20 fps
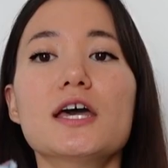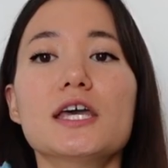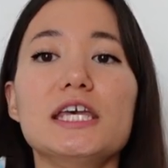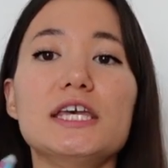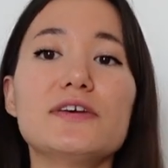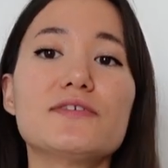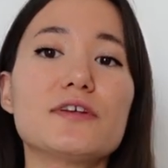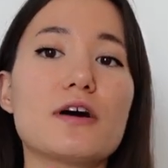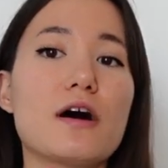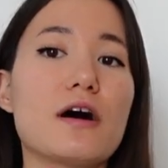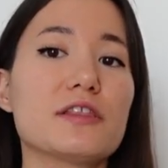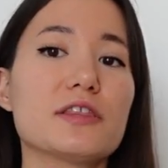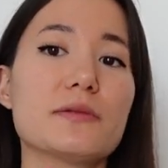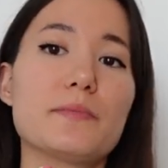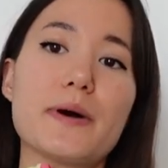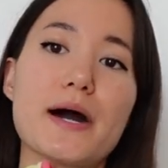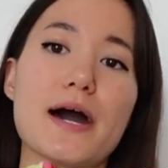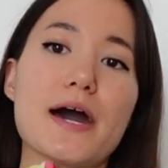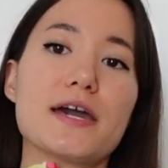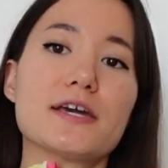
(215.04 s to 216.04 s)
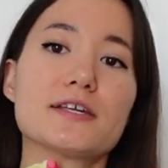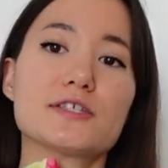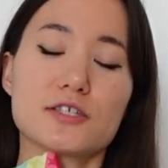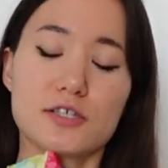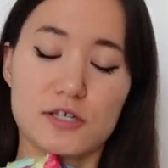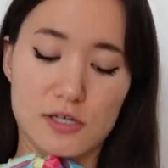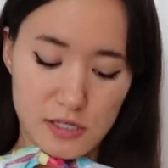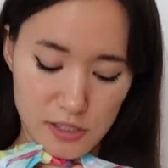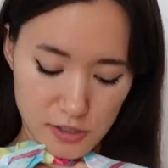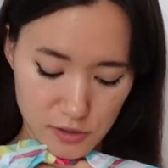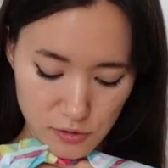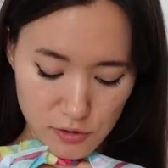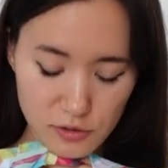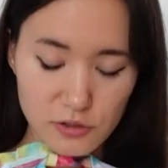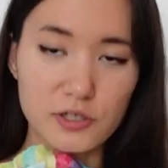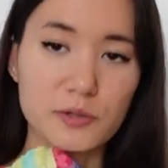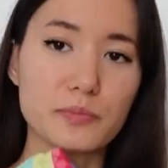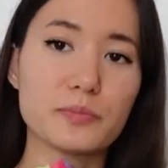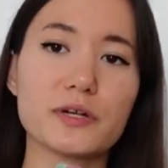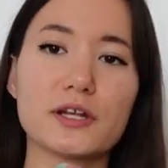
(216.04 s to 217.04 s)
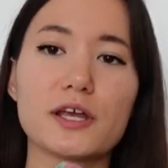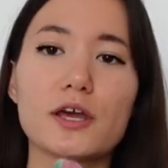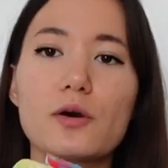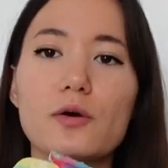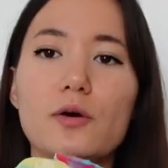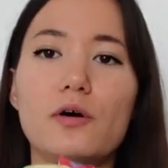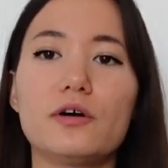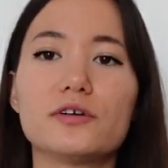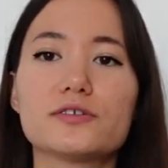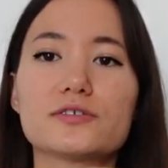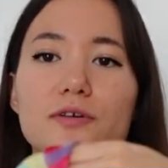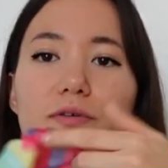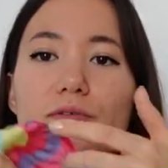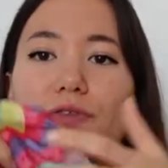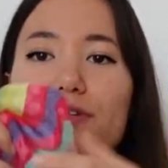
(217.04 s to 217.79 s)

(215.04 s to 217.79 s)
even on the bias, it could look pretty cool. So